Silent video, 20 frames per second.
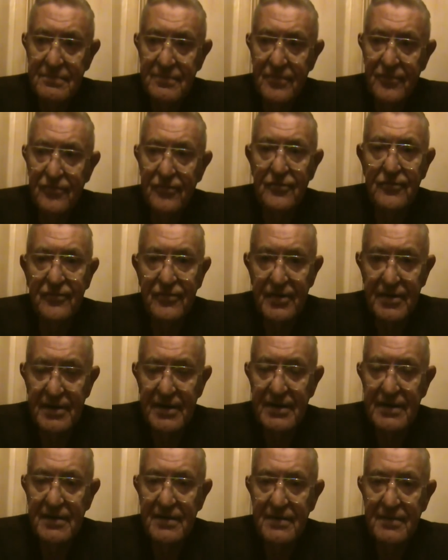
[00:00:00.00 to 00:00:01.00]

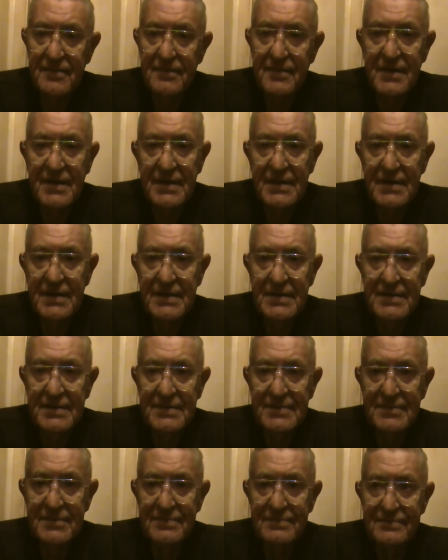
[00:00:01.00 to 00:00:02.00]
fulfilling my
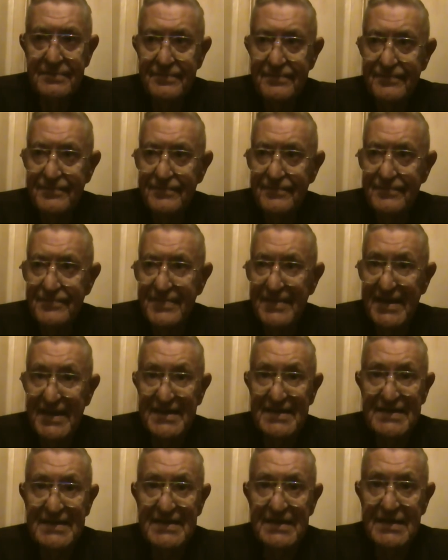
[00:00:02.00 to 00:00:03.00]

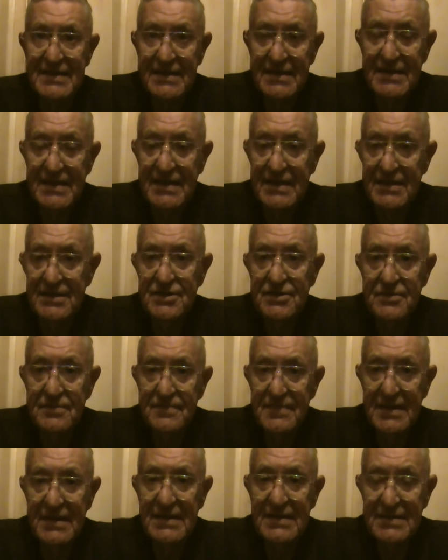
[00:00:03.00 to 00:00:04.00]
destiny, I guess you
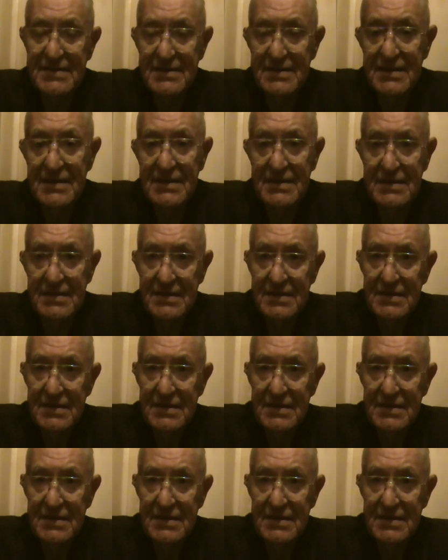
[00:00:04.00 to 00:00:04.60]
might say.